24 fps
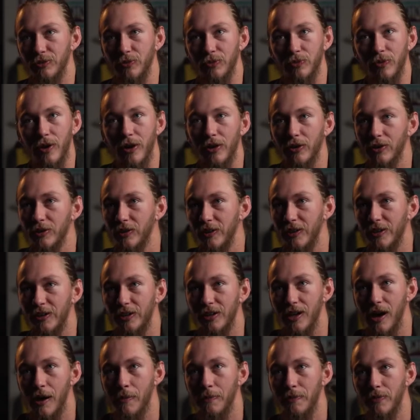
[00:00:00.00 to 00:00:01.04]
well
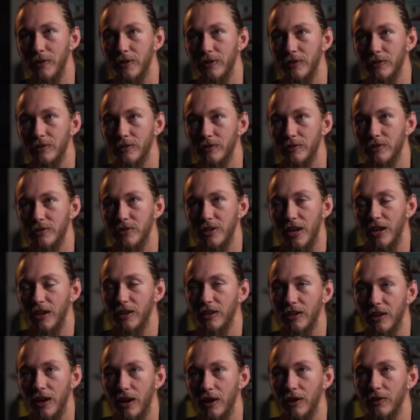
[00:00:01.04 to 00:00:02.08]
cleaned up and taken
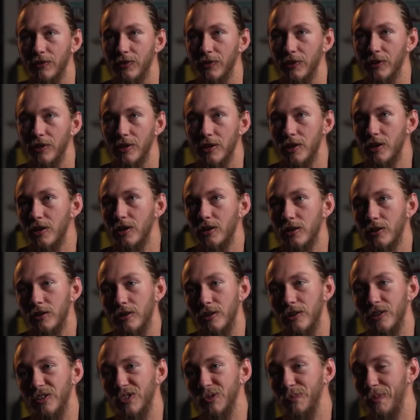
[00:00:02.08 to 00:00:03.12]
care of, and
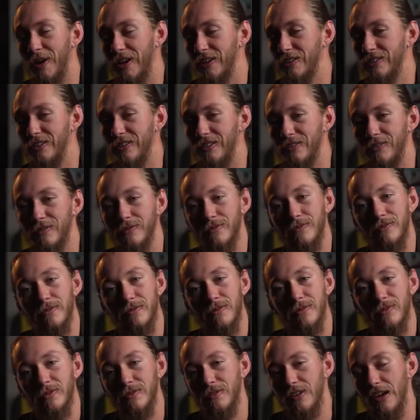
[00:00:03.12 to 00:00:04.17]
inspecting
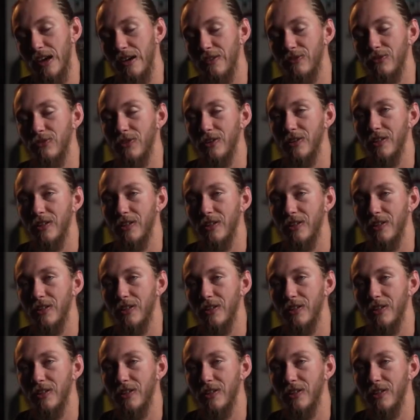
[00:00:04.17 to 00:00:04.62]
every